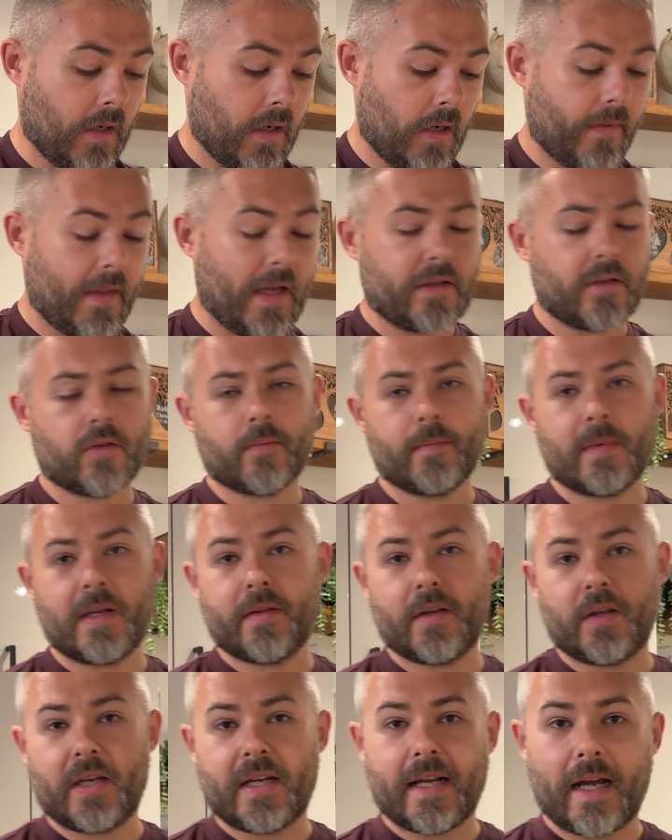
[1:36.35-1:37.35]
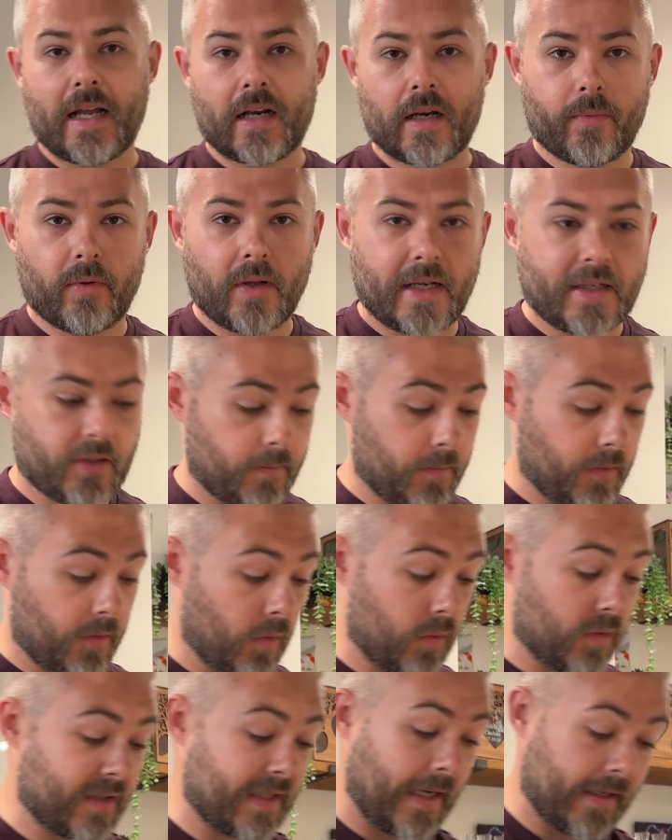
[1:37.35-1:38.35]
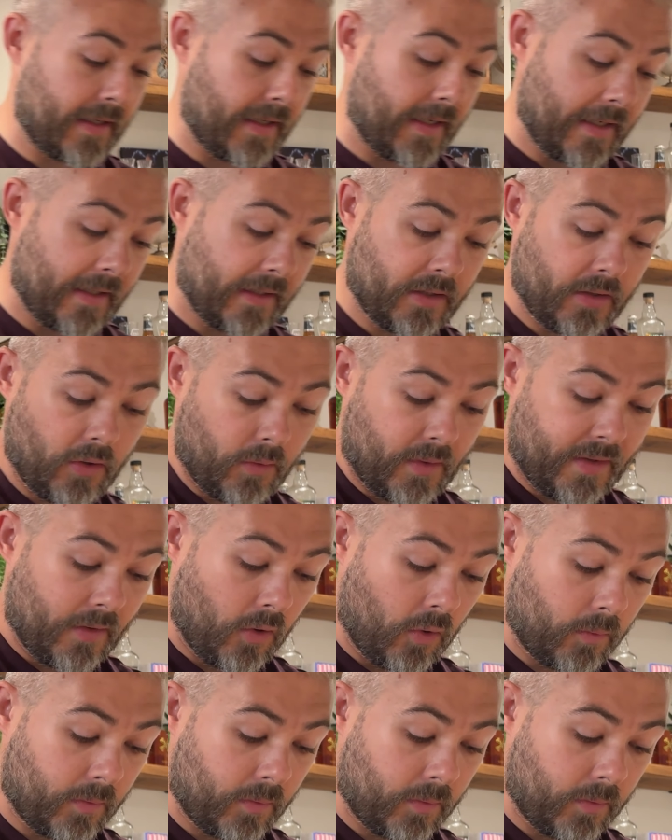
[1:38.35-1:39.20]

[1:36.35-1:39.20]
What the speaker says: That doesn't mean that you can't apply some of those techniques, you know, in the home